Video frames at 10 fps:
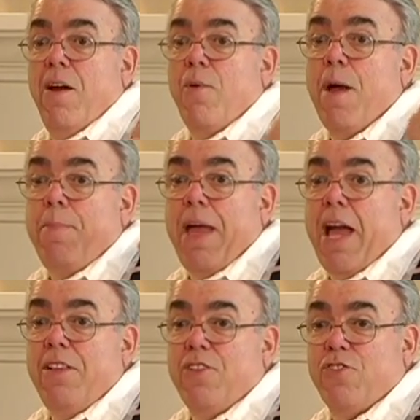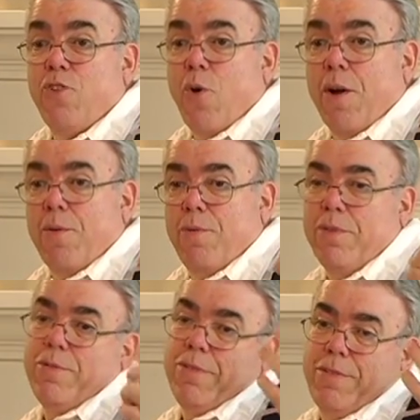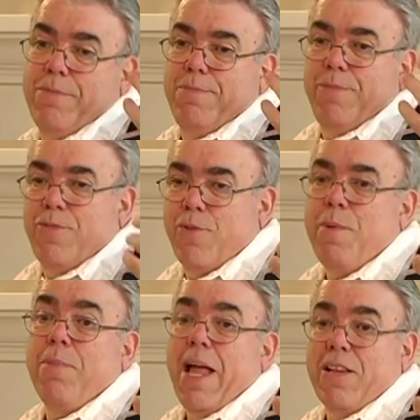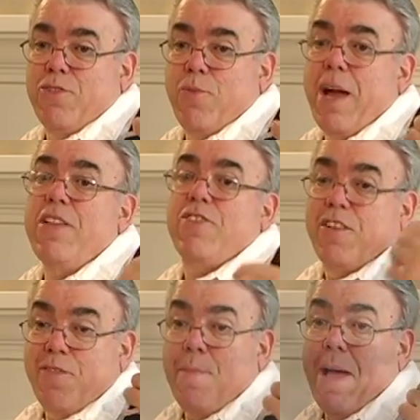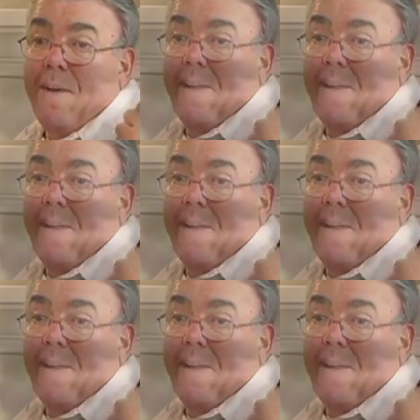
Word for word: Right behind the store, which was three blocks away instead of a mile